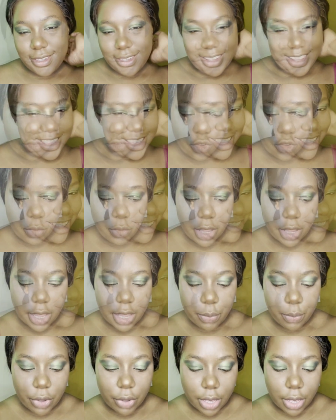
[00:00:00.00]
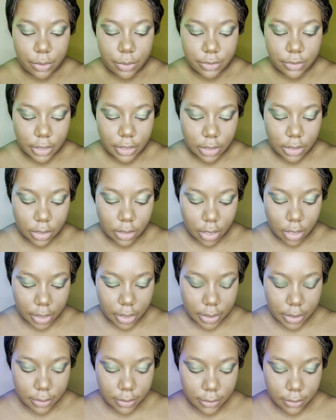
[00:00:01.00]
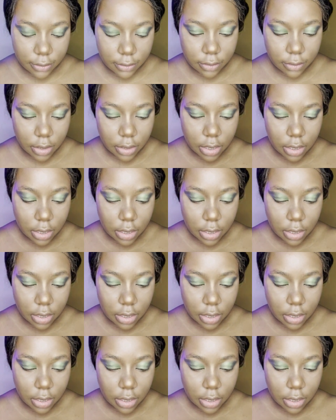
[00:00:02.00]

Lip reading: I want to do my eyebrows a nice